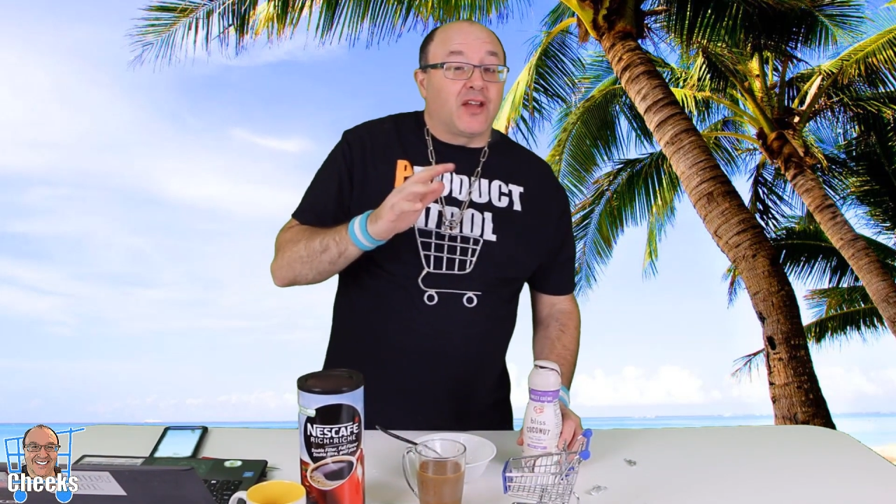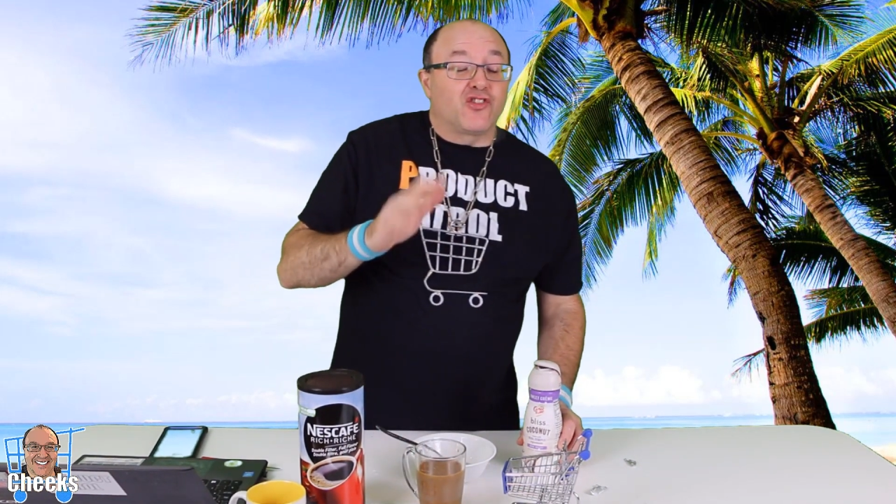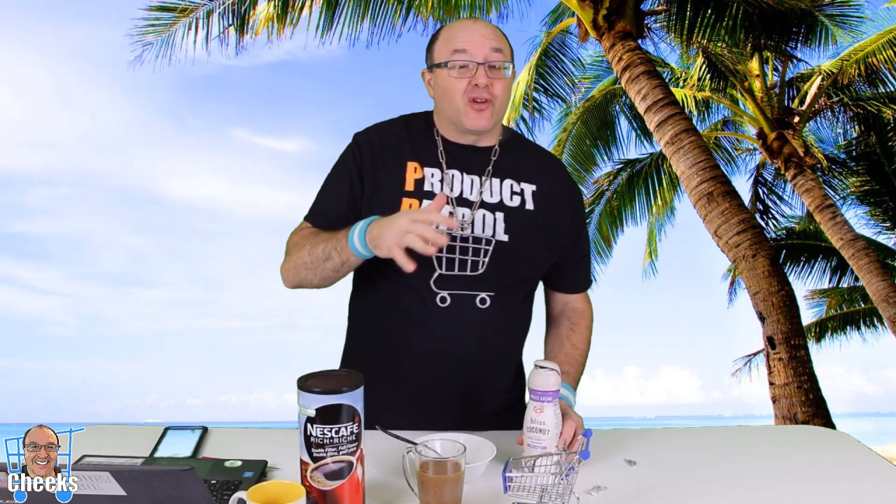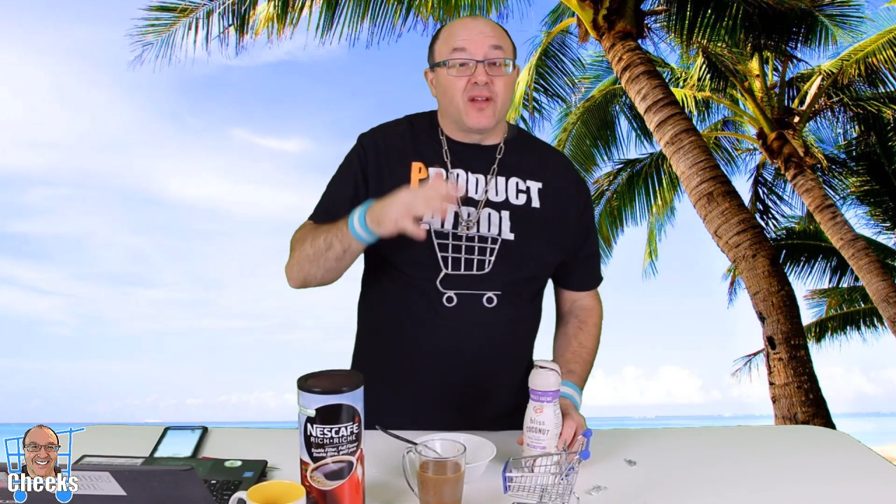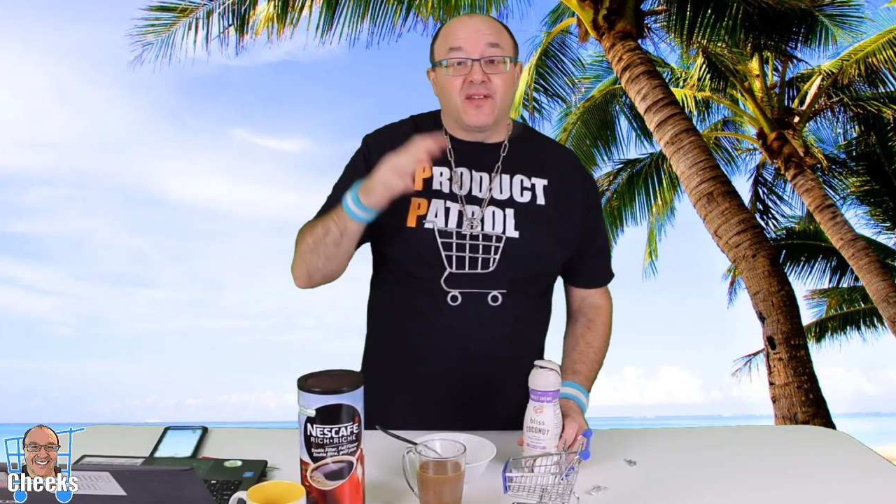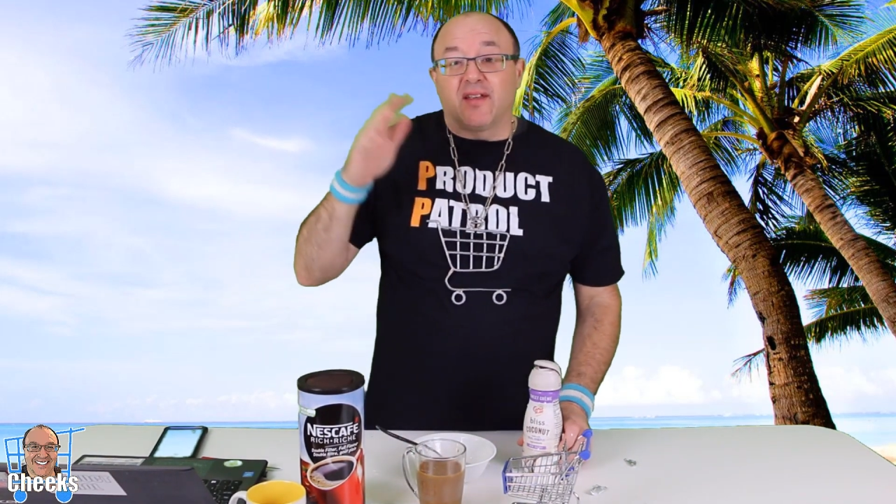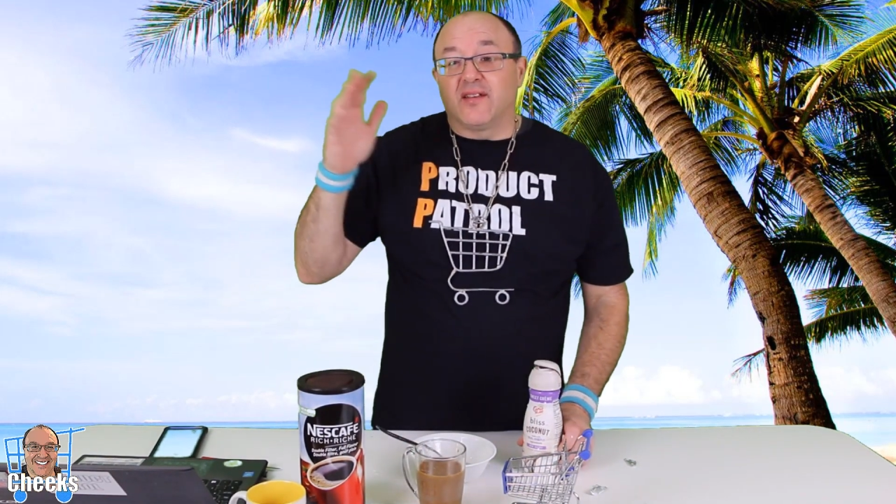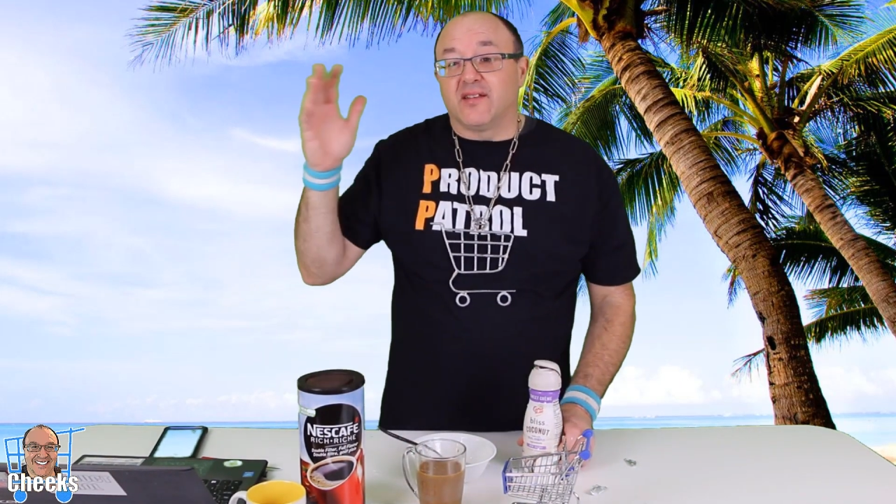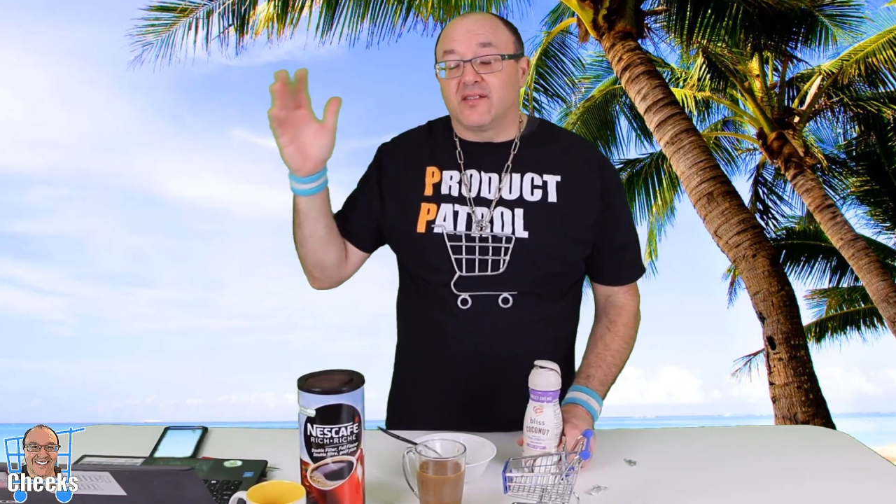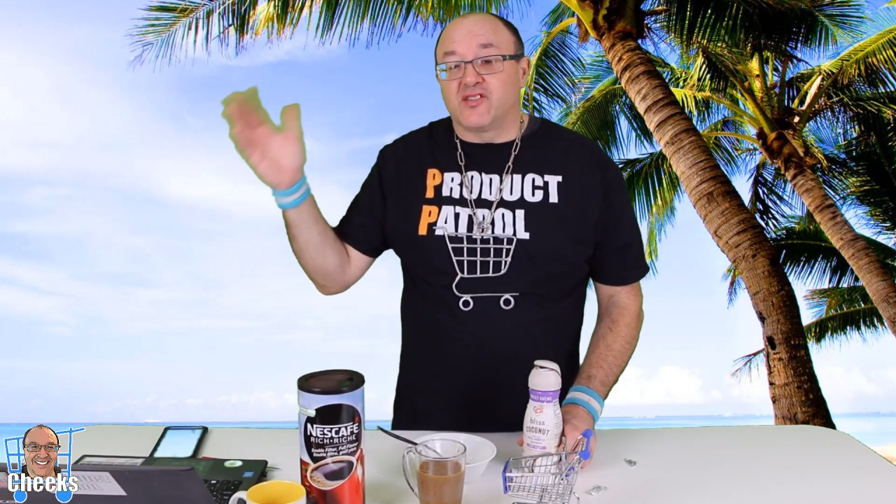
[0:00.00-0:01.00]
I tried
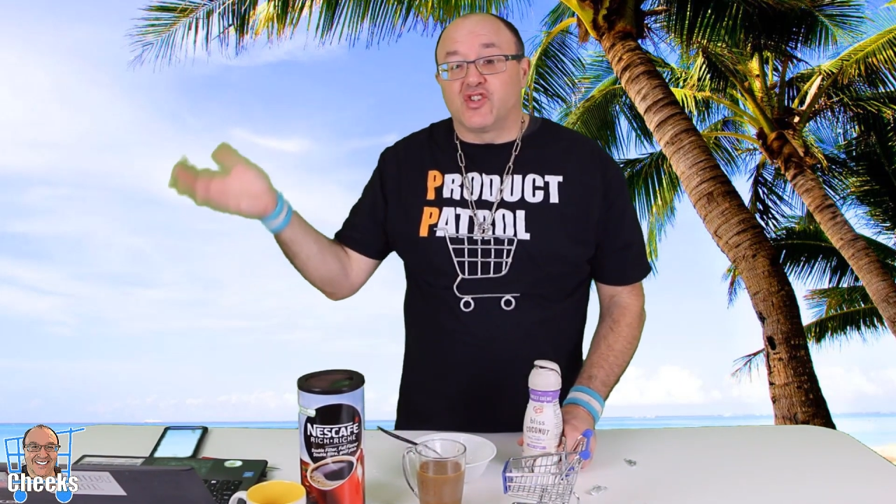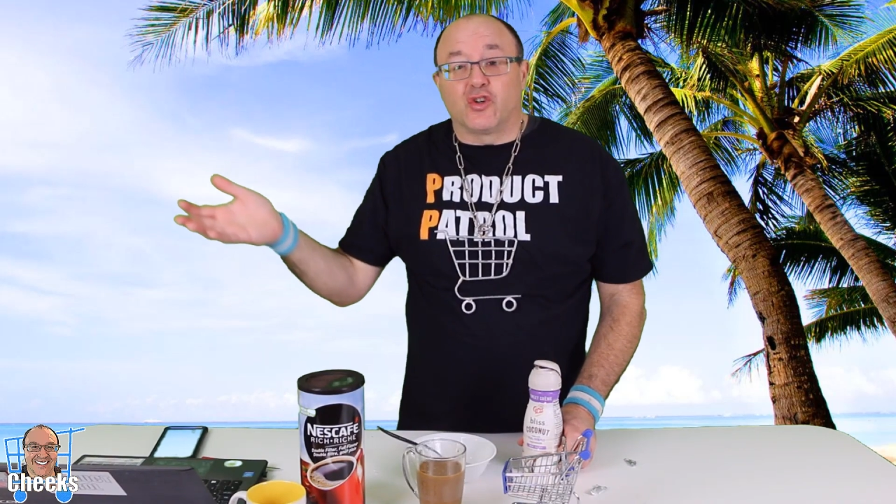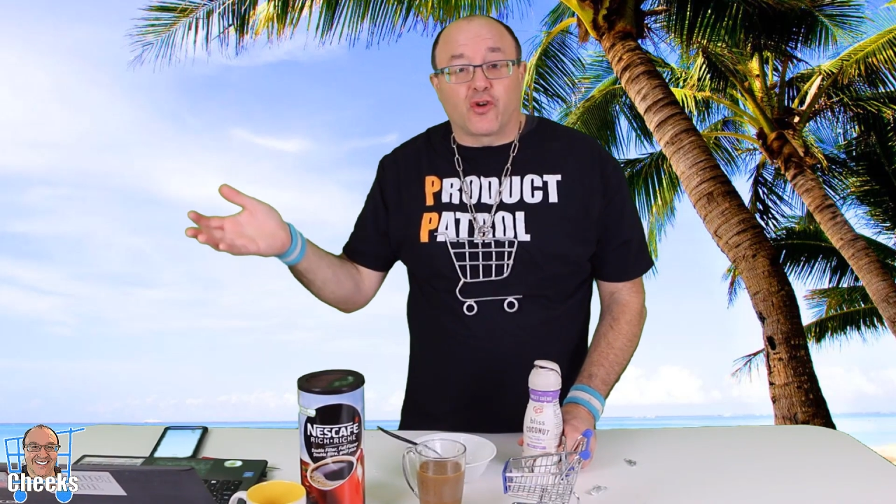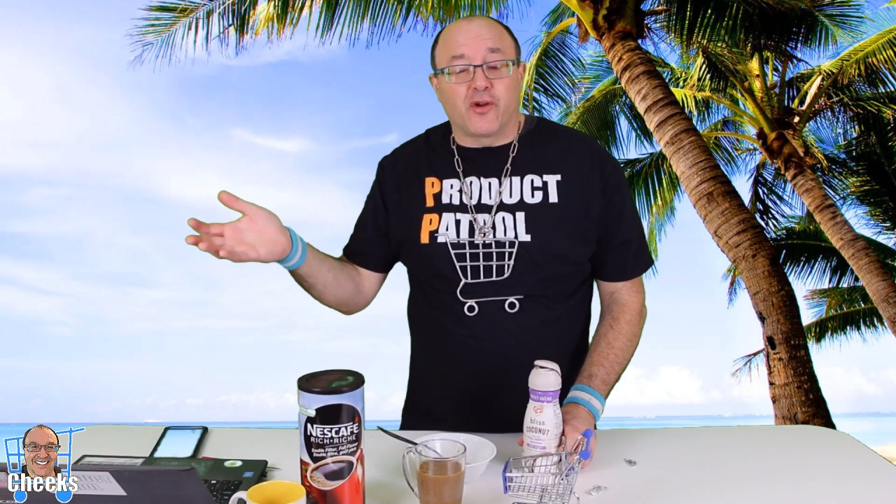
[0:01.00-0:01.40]
the Silk